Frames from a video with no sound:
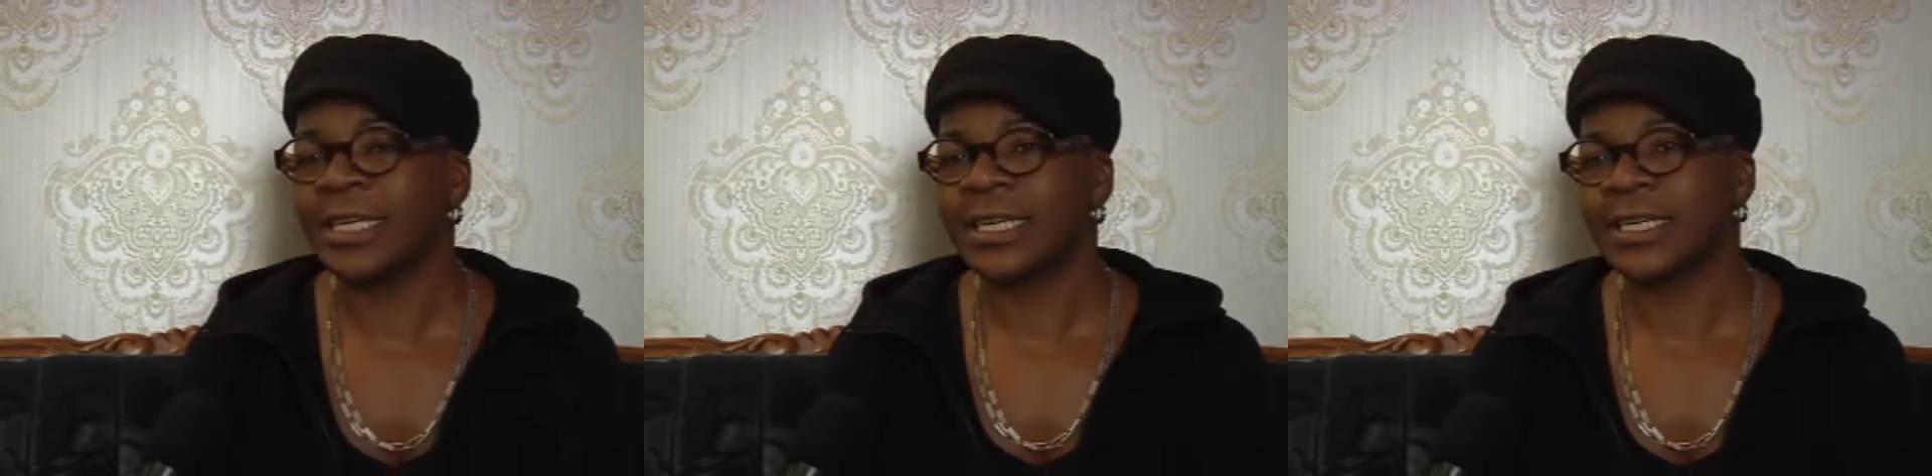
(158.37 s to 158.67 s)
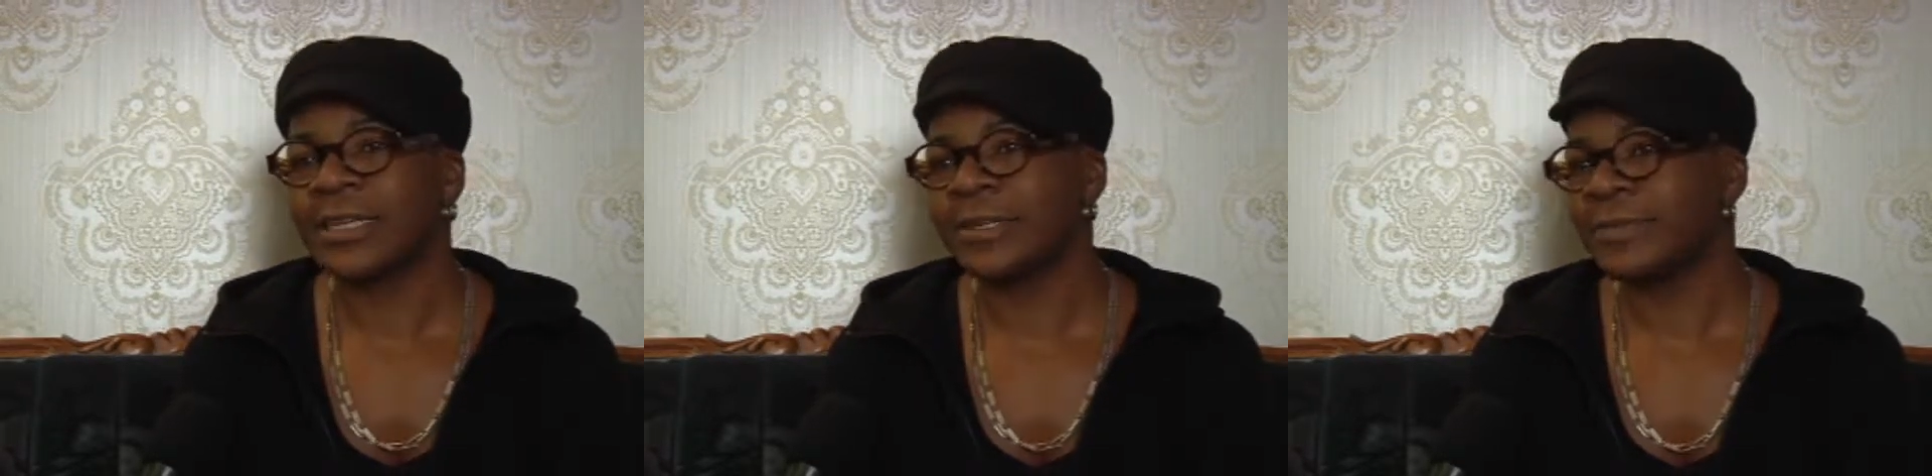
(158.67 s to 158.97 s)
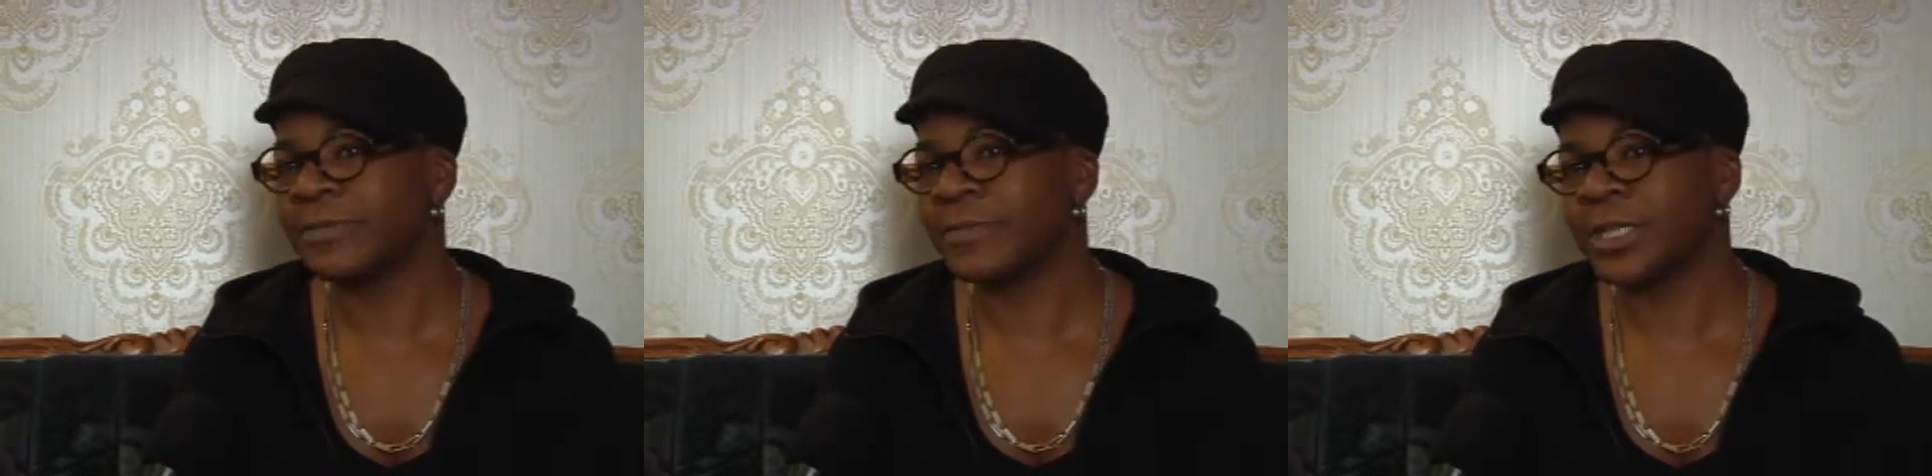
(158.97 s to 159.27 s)

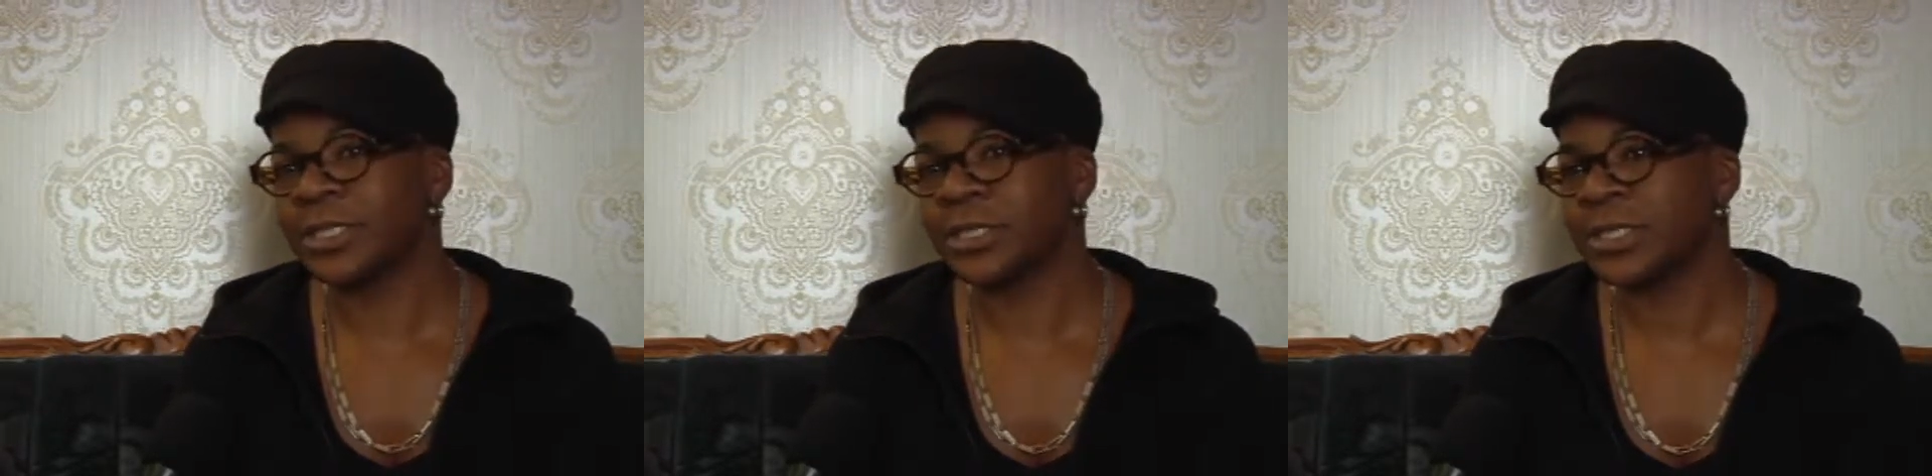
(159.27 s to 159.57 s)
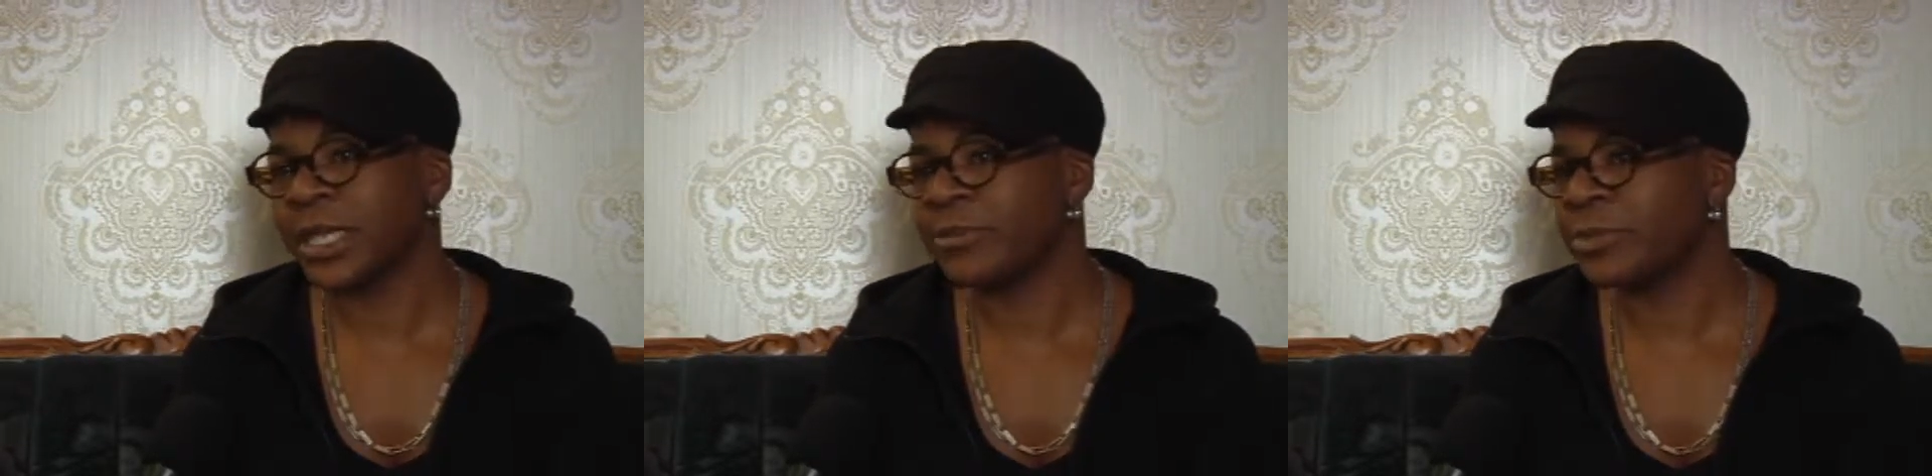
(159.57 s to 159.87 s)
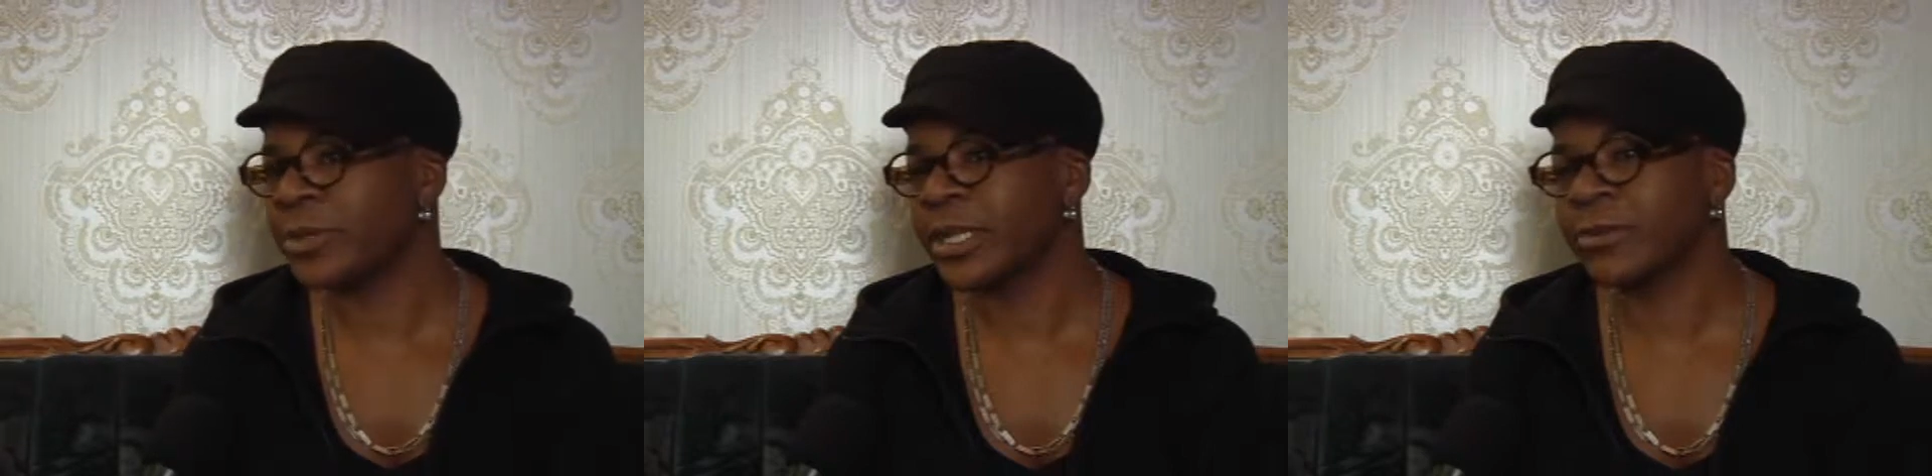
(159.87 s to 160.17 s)
Um, and just
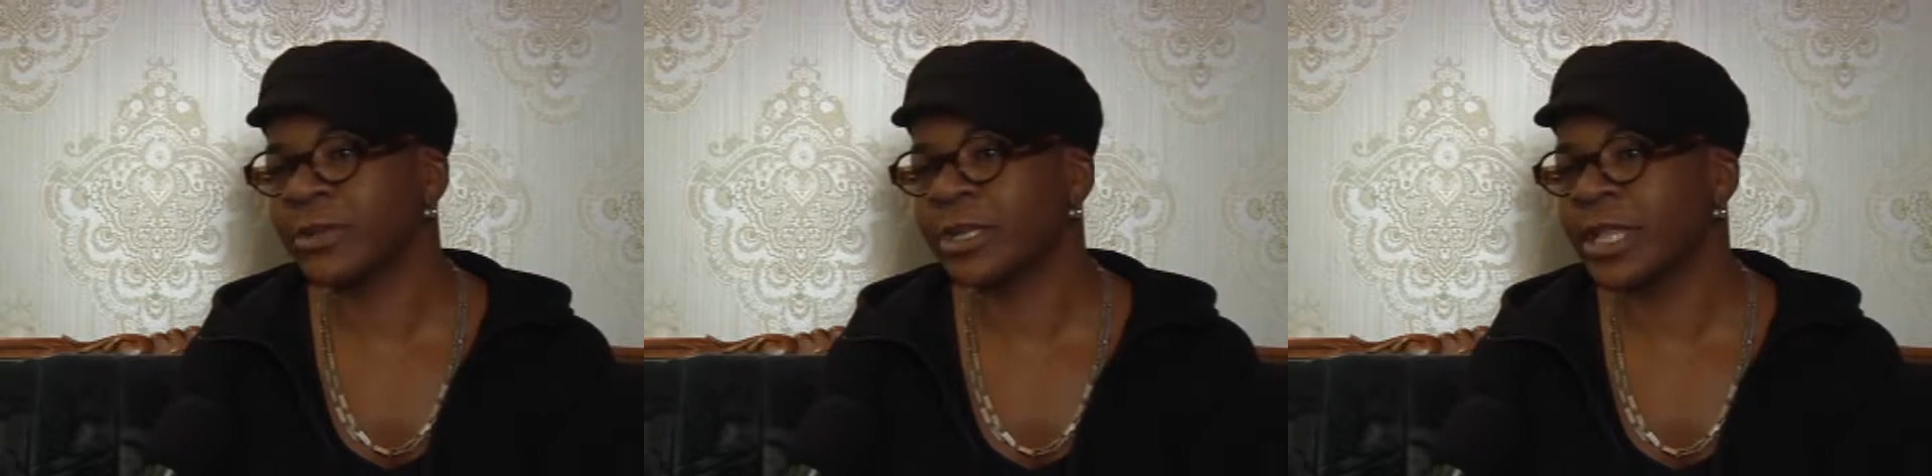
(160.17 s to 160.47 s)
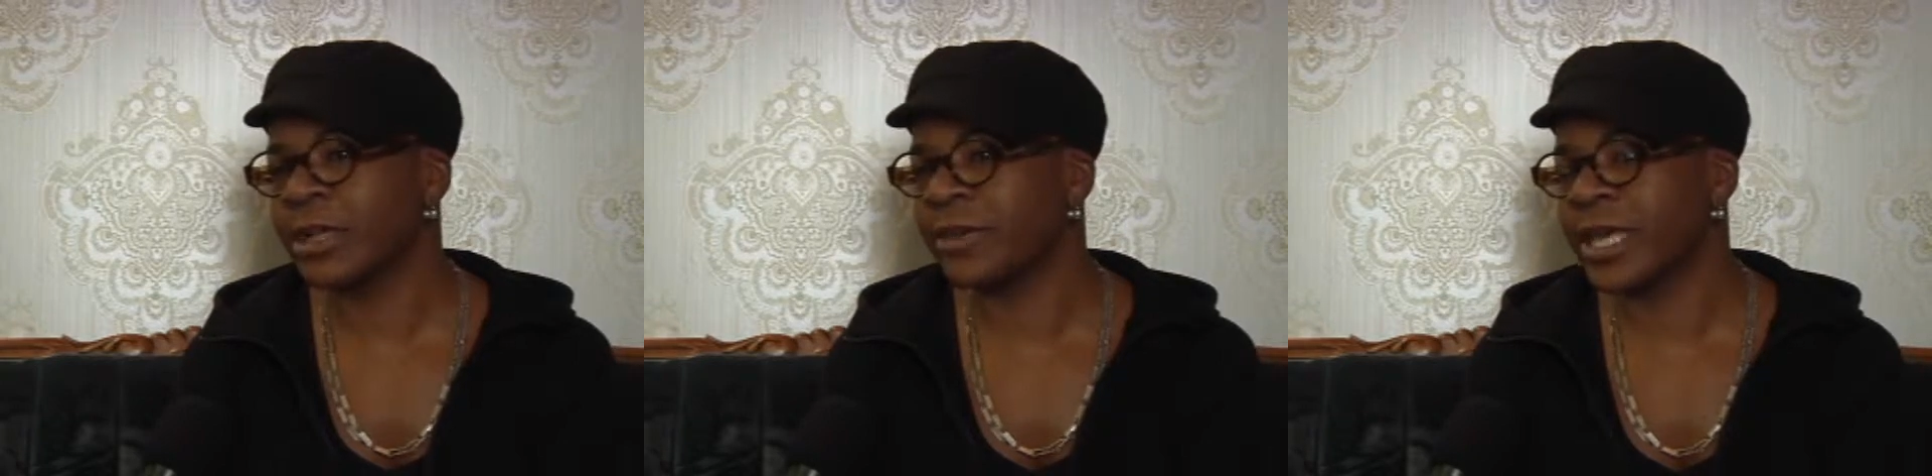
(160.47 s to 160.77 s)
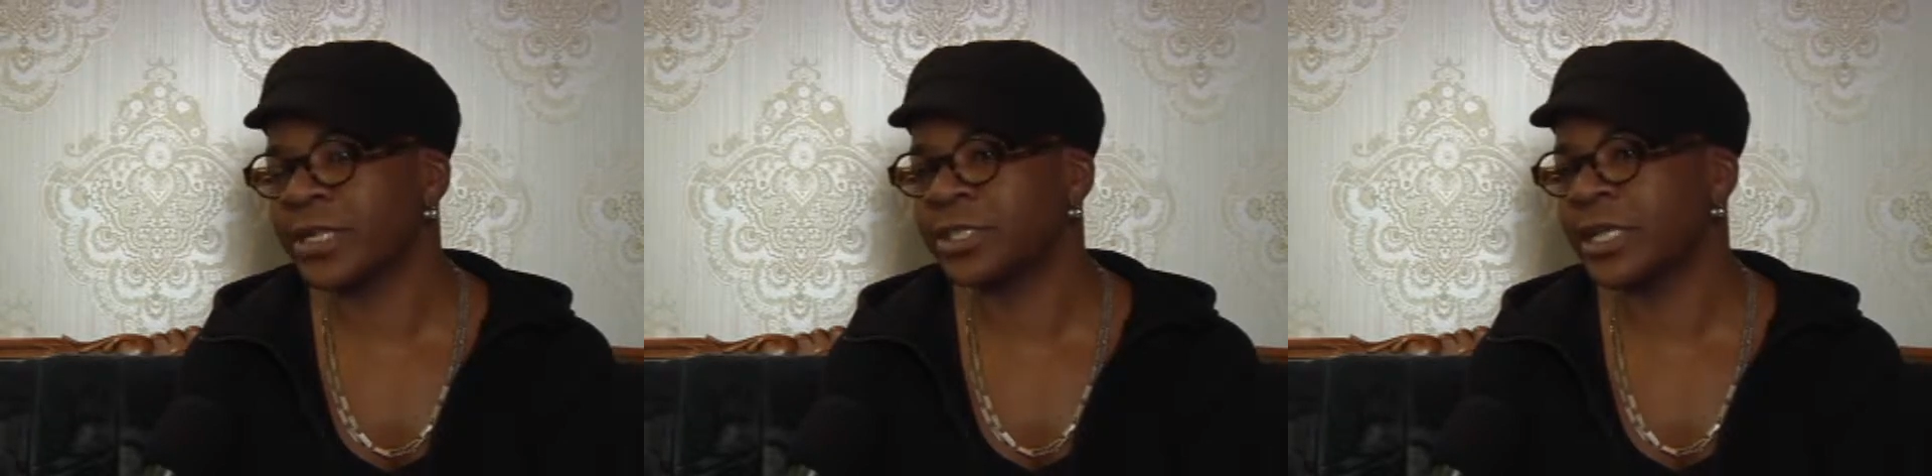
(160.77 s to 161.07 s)
everybody really that I've
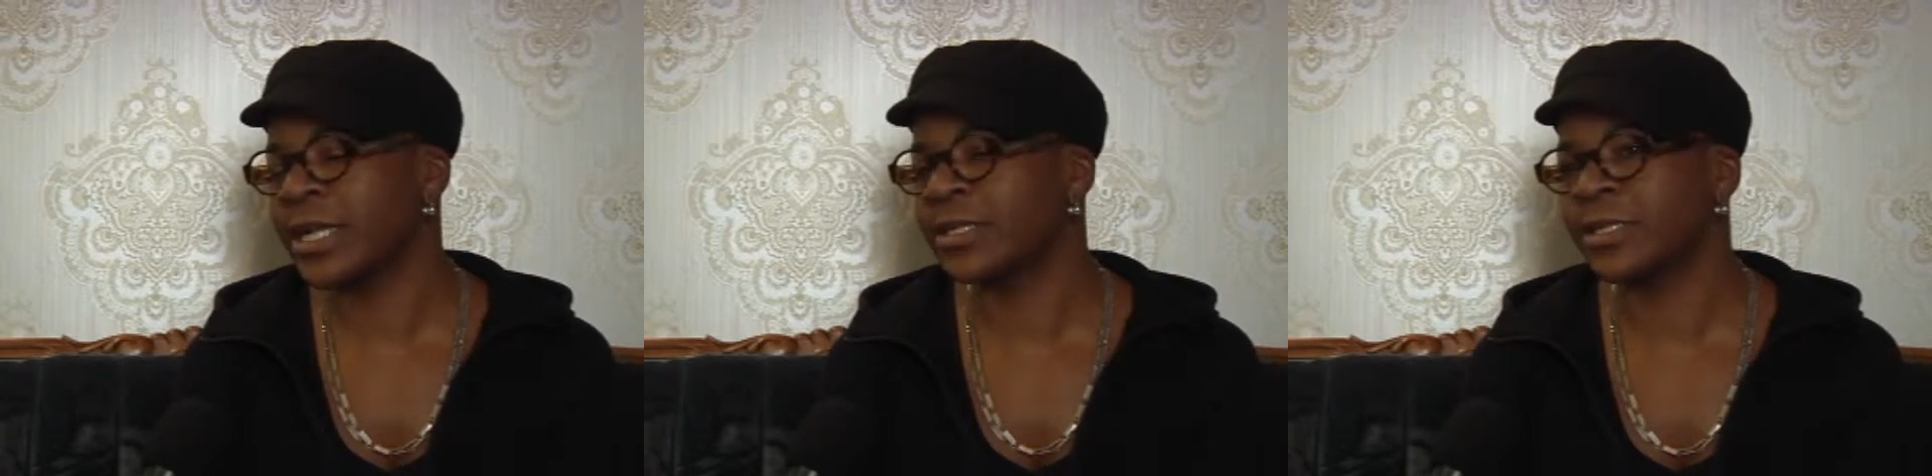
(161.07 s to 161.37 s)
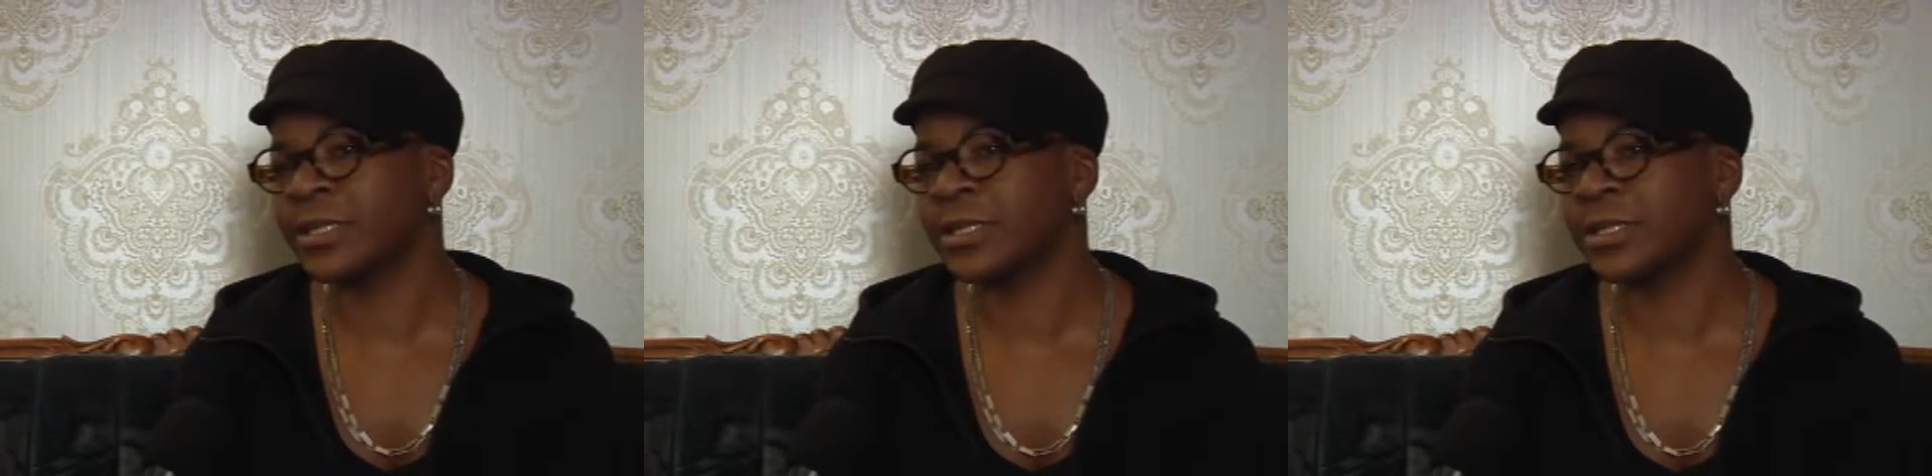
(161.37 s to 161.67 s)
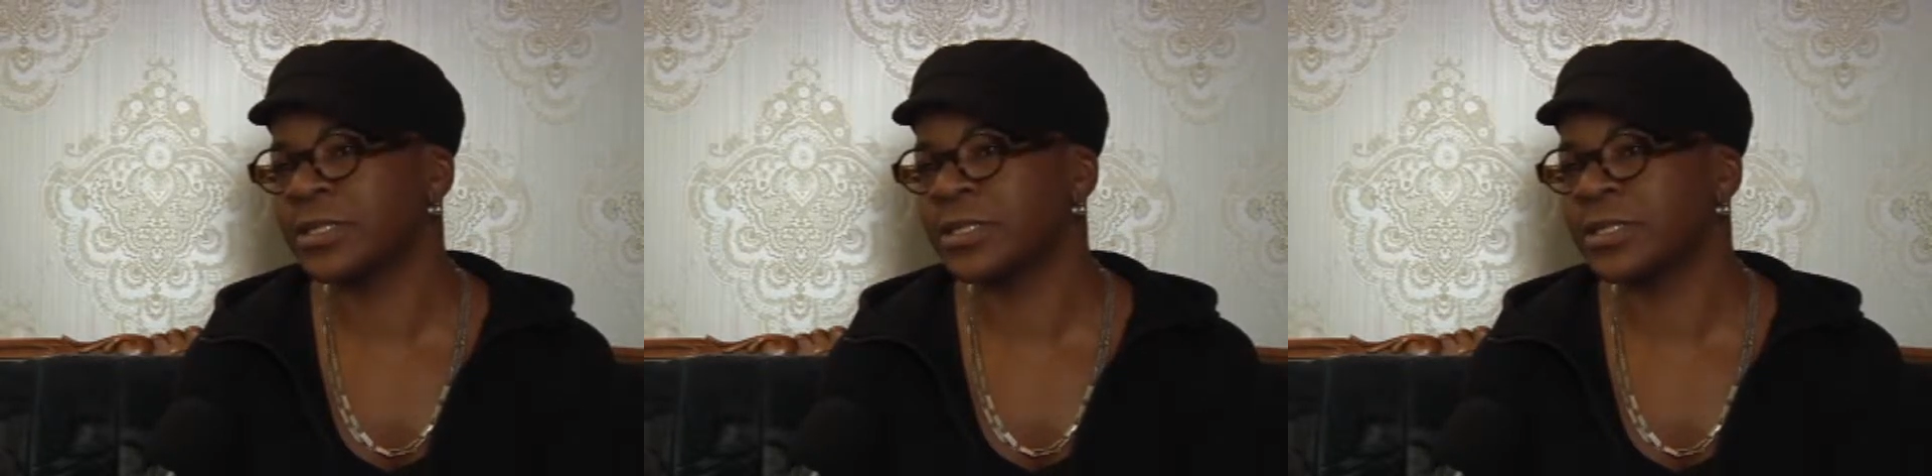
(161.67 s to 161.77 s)
had a chance to,